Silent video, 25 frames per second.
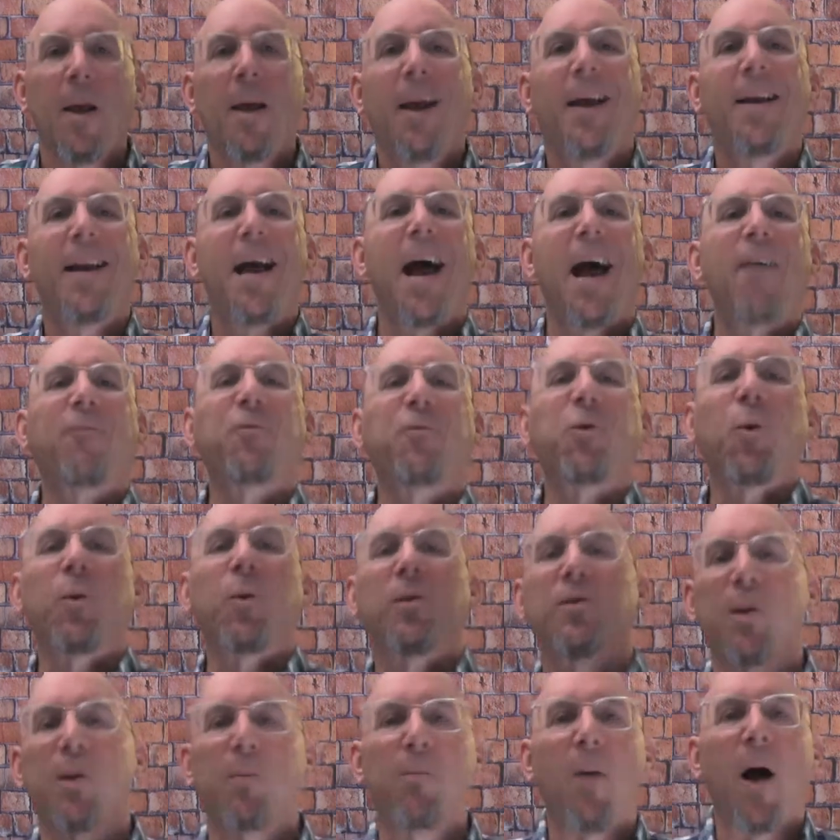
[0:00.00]
And
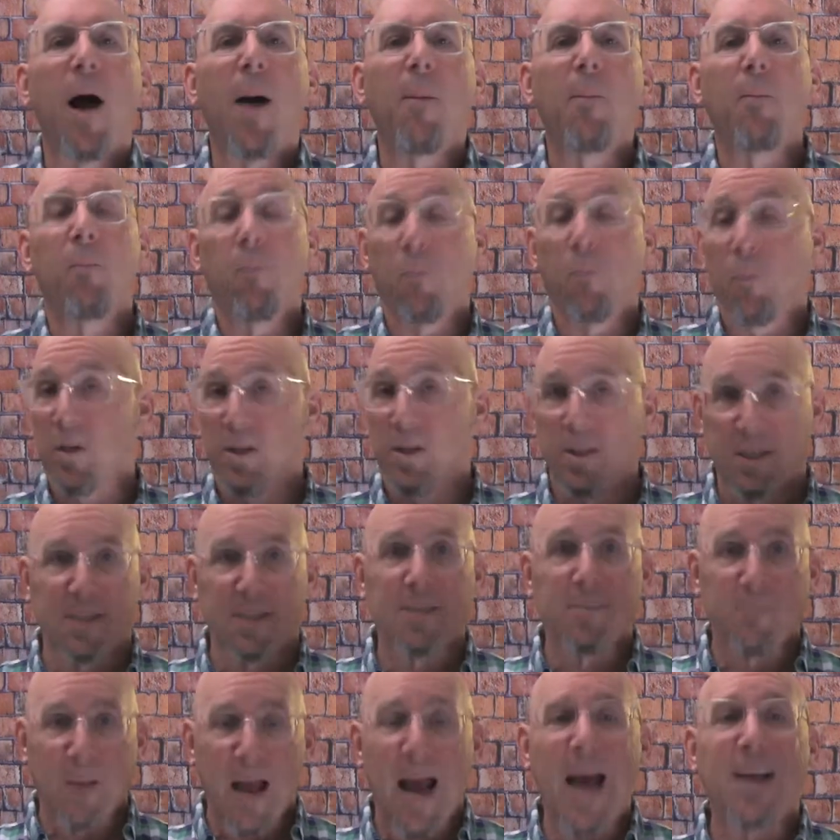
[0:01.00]
afterwards, the mom
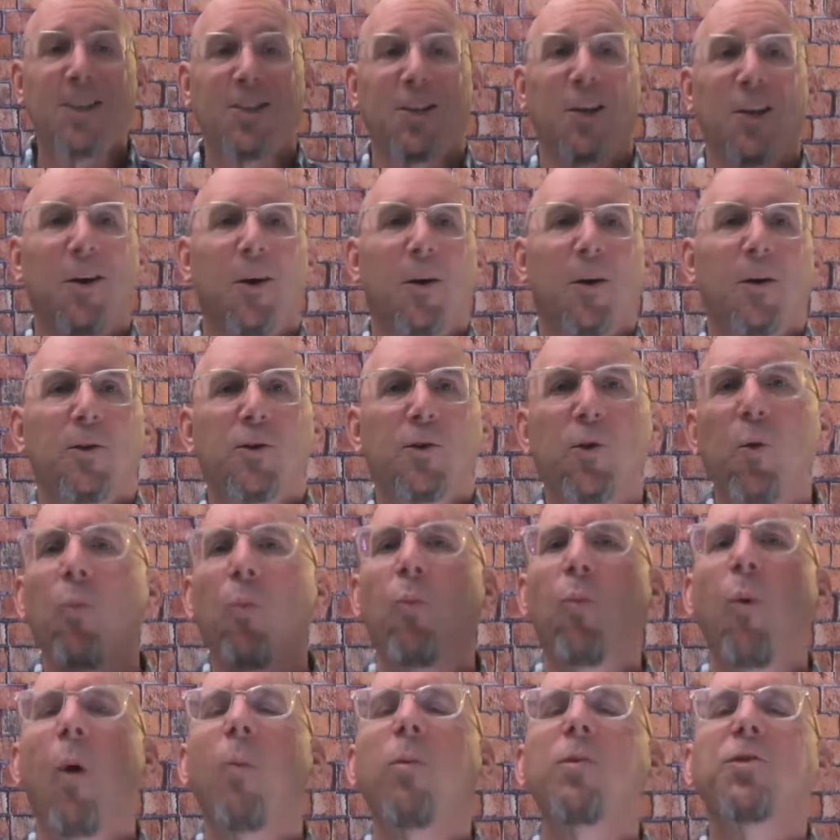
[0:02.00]
was asking her, so
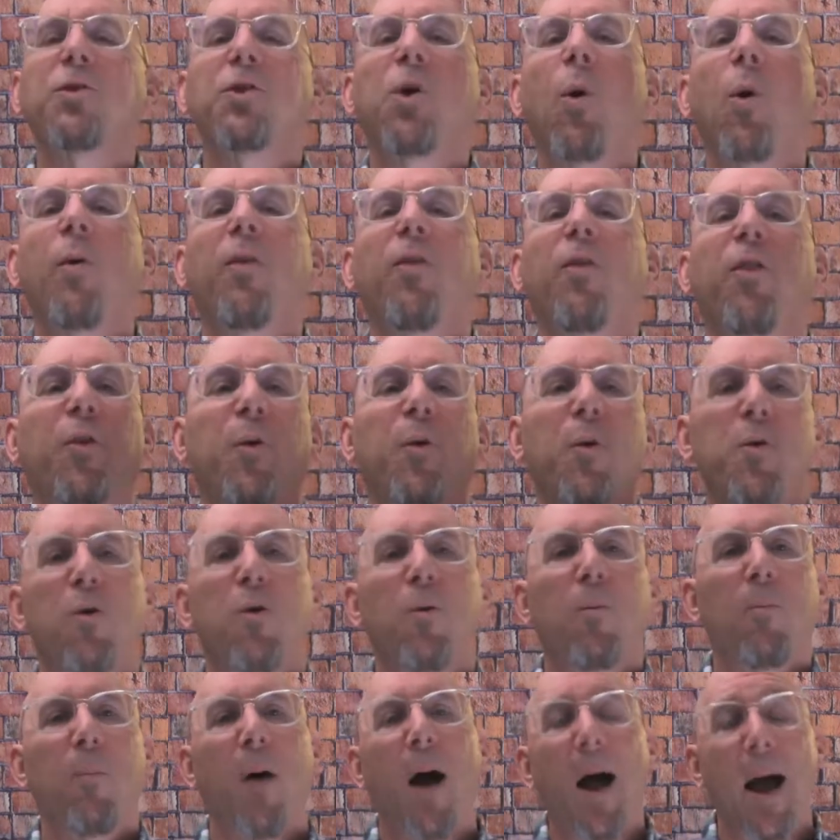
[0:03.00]
what was going through
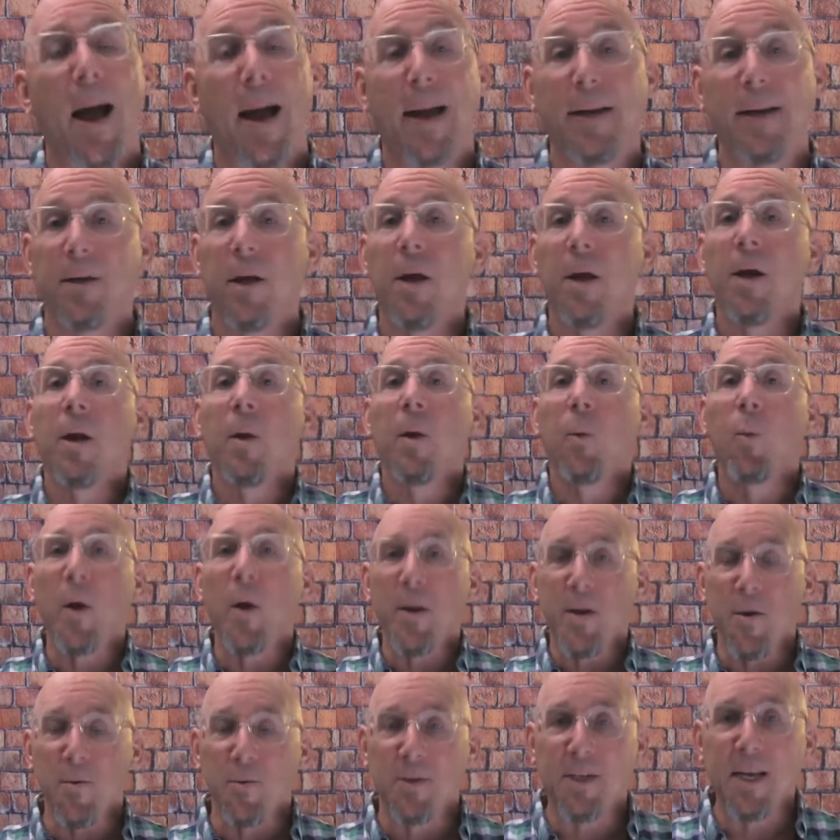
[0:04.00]
your mind
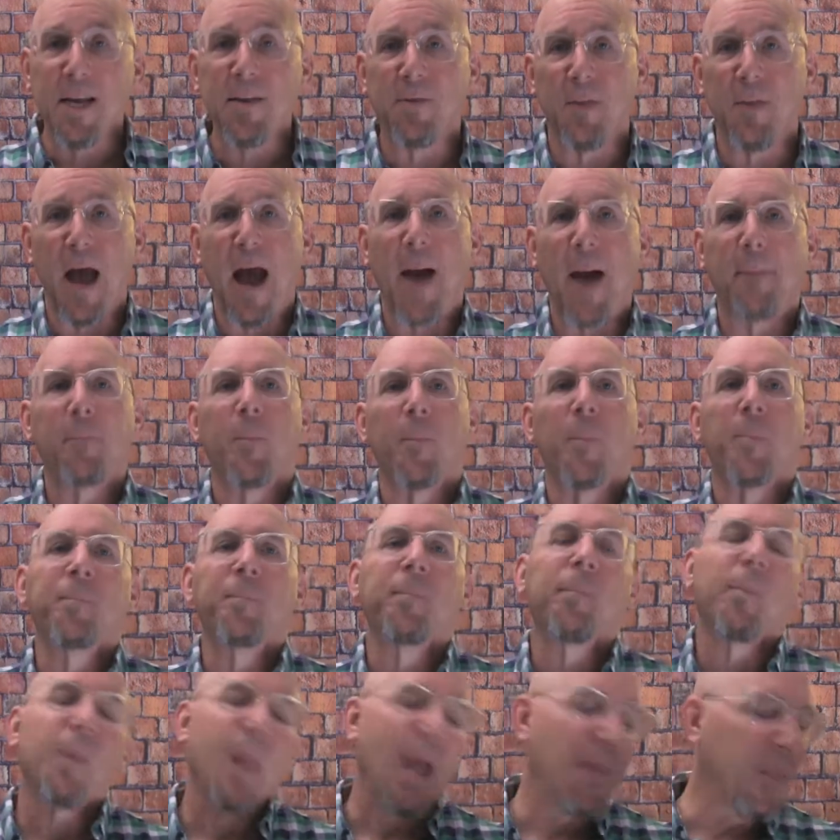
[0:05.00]
when you did that?
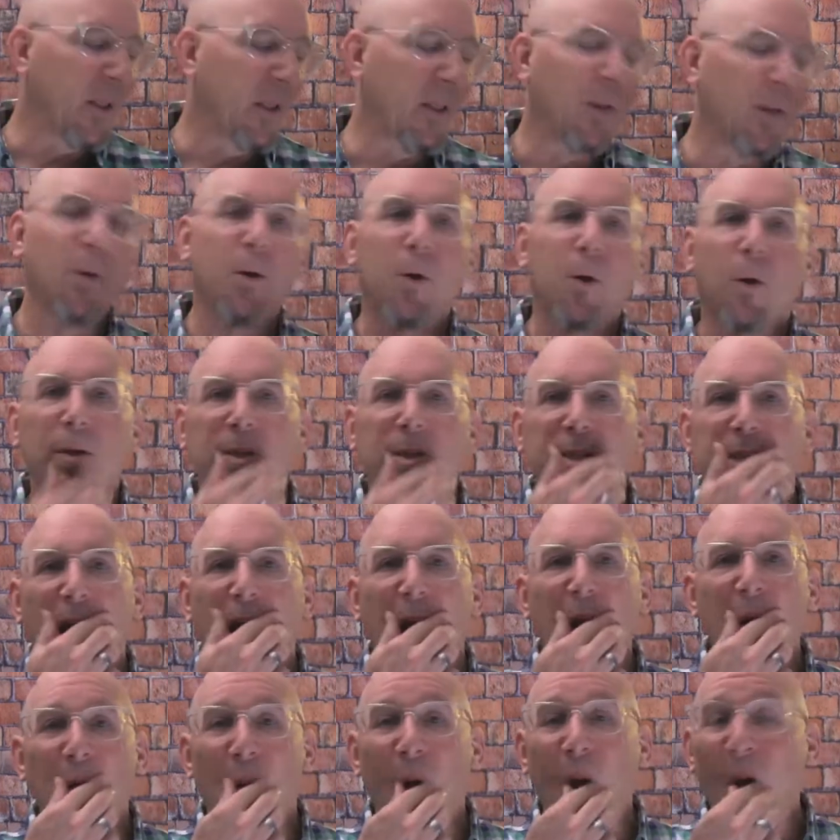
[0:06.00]
And the little girl
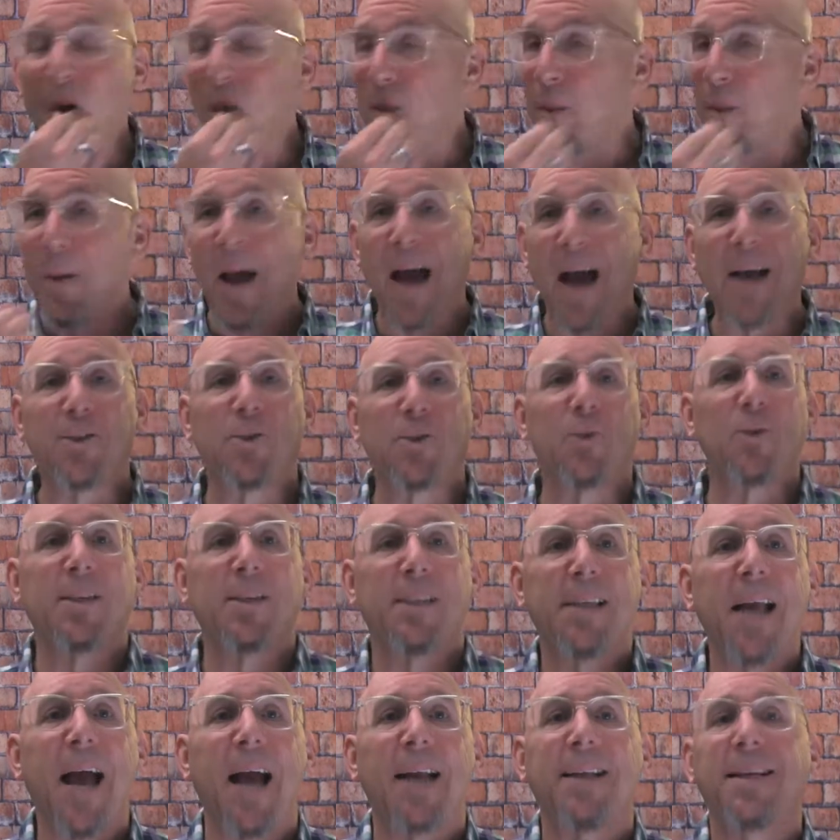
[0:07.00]
said, well, the pastor
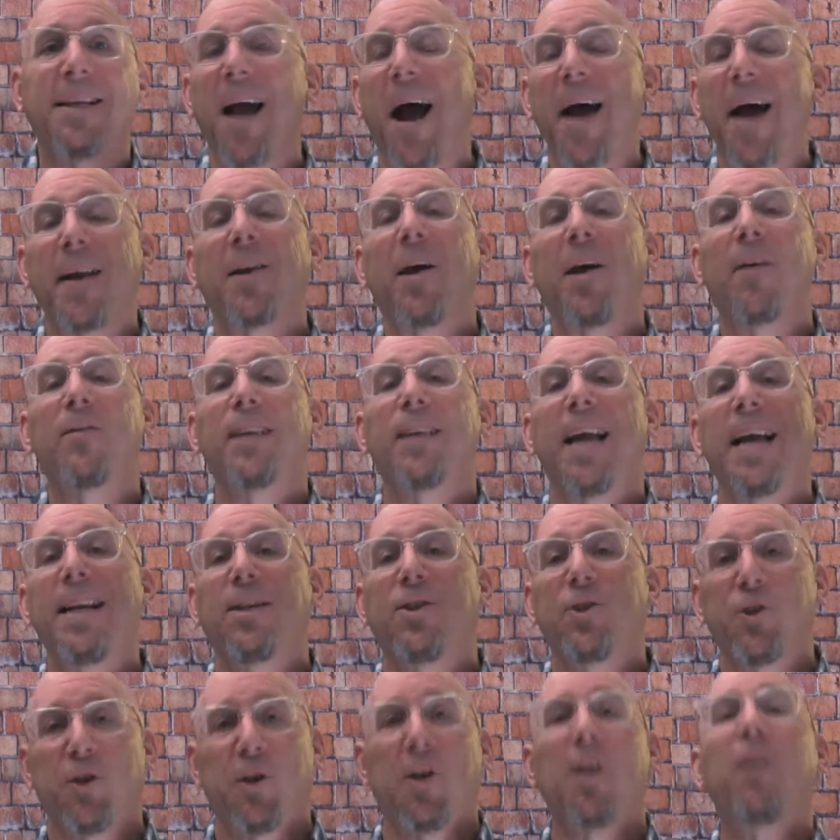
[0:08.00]
said God loves a
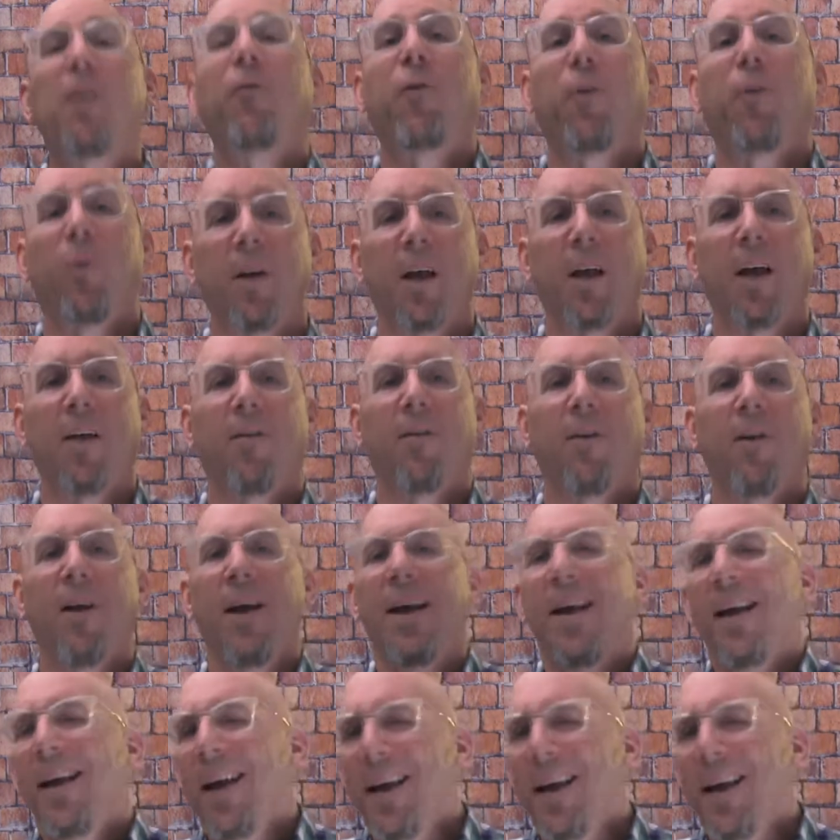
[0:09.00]
cheerful giver.